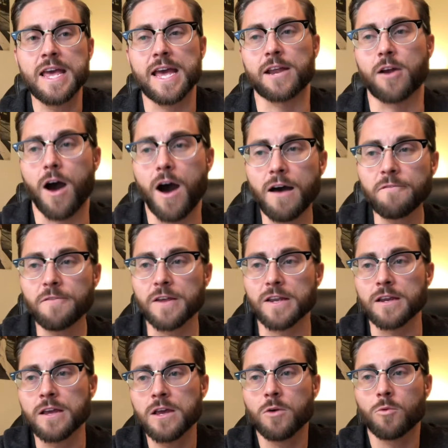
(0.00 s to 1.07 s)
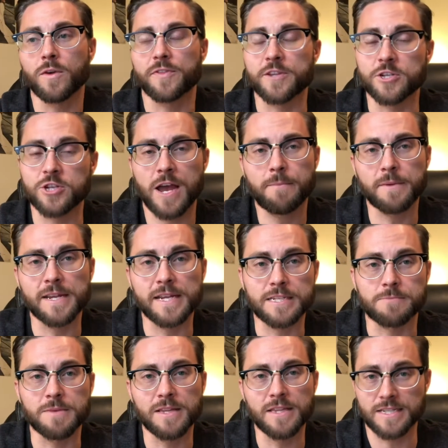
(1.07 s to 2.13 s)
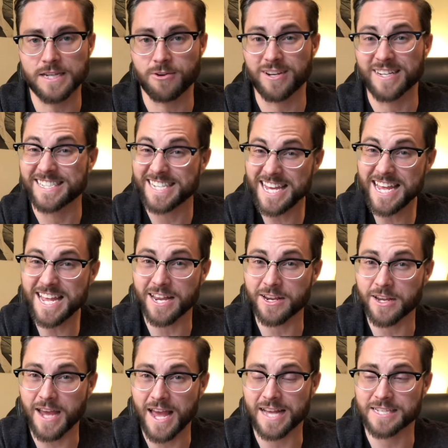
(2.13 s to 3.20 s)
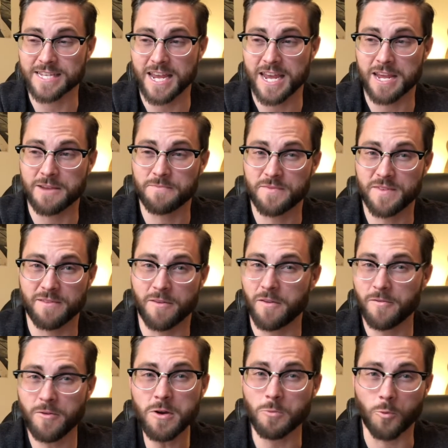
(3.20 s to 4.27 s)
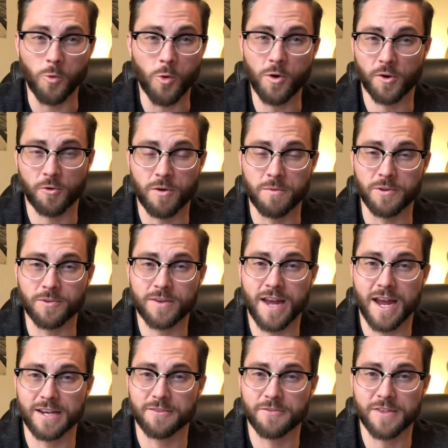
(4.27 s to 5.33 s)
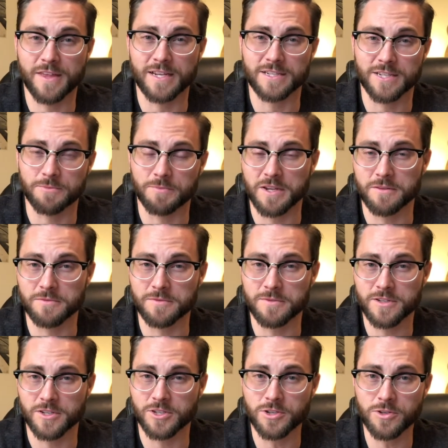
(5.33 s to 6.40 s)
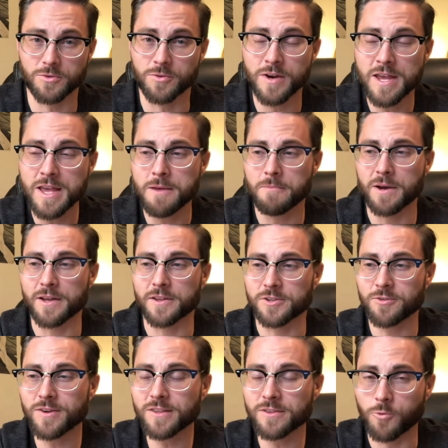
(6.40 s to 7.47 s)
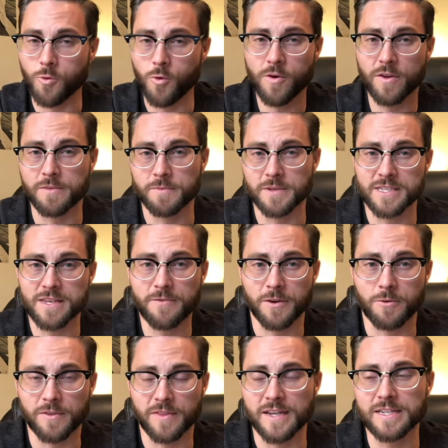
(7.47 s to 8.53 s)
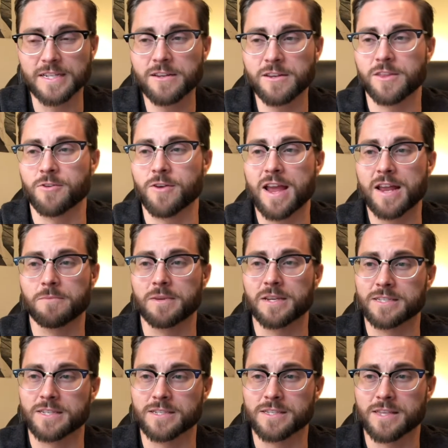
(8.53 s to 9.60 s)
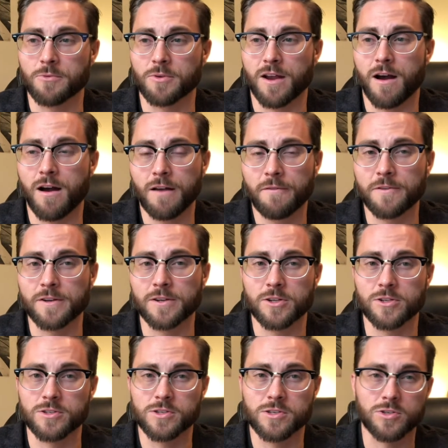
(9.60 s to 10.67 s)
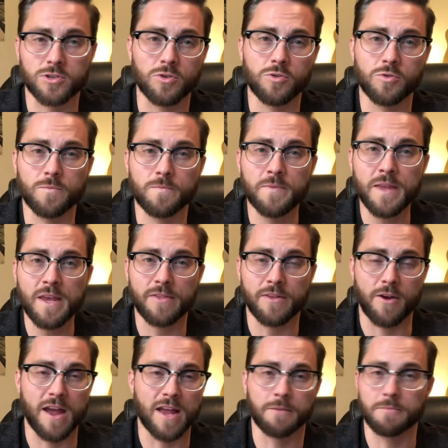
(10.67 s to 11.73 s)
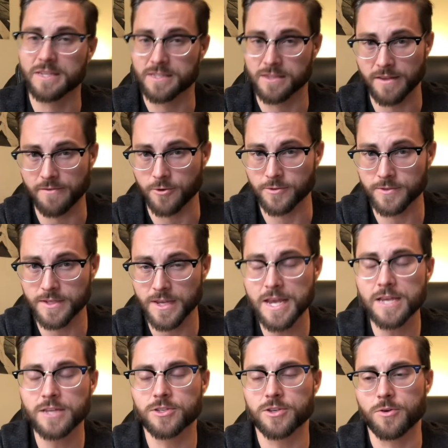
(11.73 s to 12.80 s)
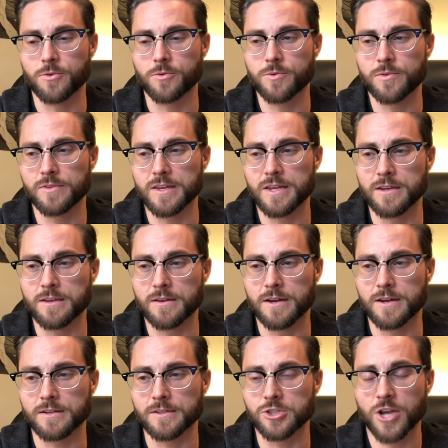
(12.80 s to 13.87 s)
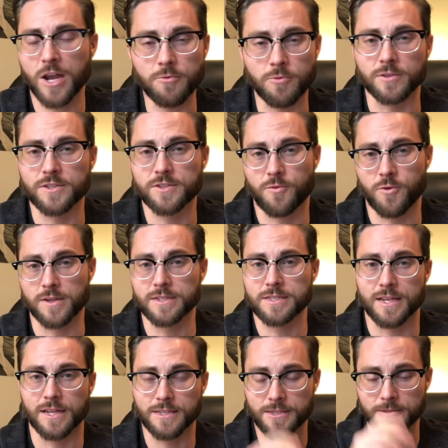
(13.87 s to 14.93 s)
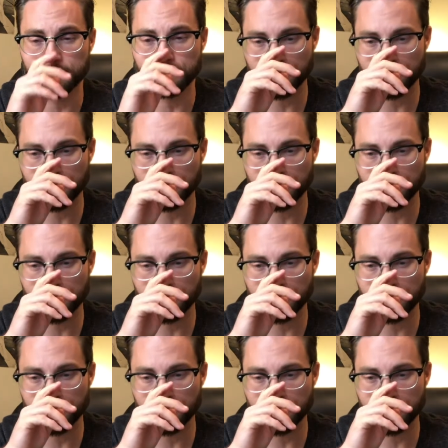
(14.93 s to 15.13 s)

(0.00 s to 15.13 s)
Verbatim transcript: and often what the japanese military did as a, a very war criminal kind of thing to, to do but during the war in the pacific what they did to their enemies is they would often consume their enemies livers so the uh, generals for instance